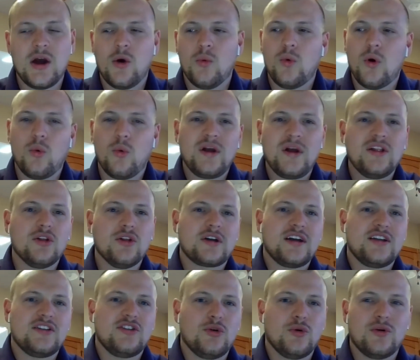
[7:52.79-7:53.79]
What we look
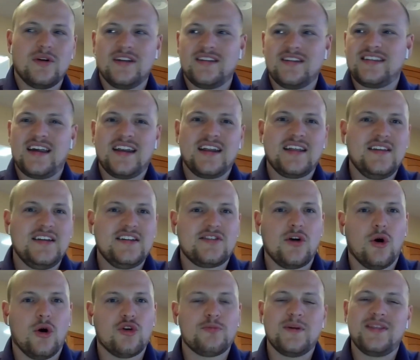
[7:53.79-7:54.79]
at doing is setting these
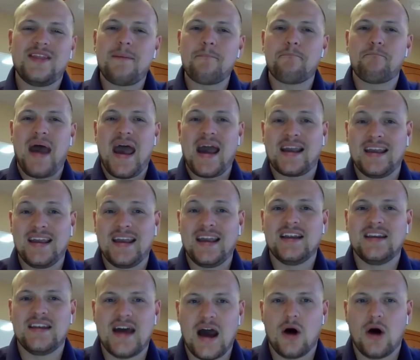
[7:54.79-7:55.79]
goals, but then backing
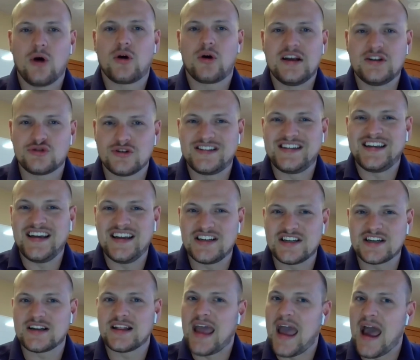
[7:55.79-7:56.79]
into okay,
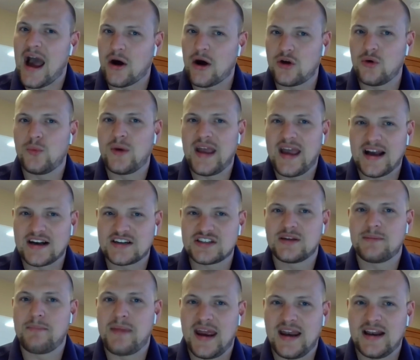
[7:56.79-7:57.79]
strategically, how can we
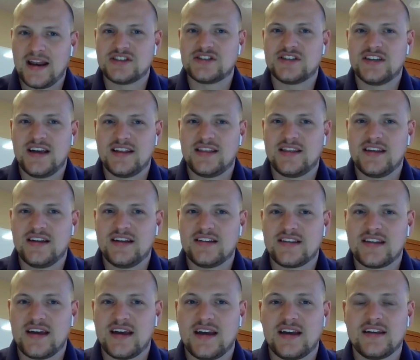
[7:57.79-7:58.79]
actually manage to hit these
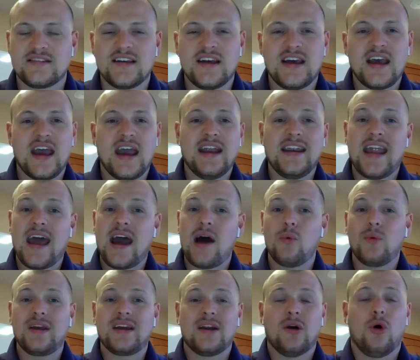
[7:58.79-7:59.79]
things? And now
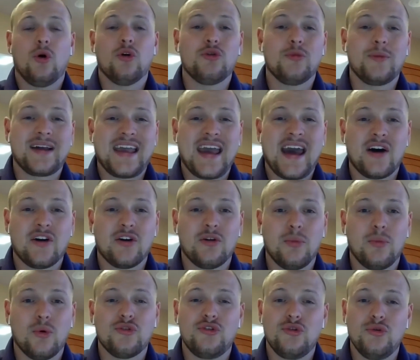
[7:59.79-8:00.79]
we can hold them
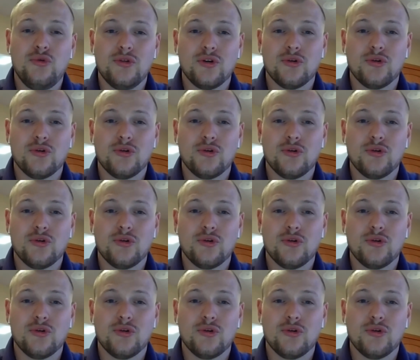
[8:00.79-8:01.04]
accountable to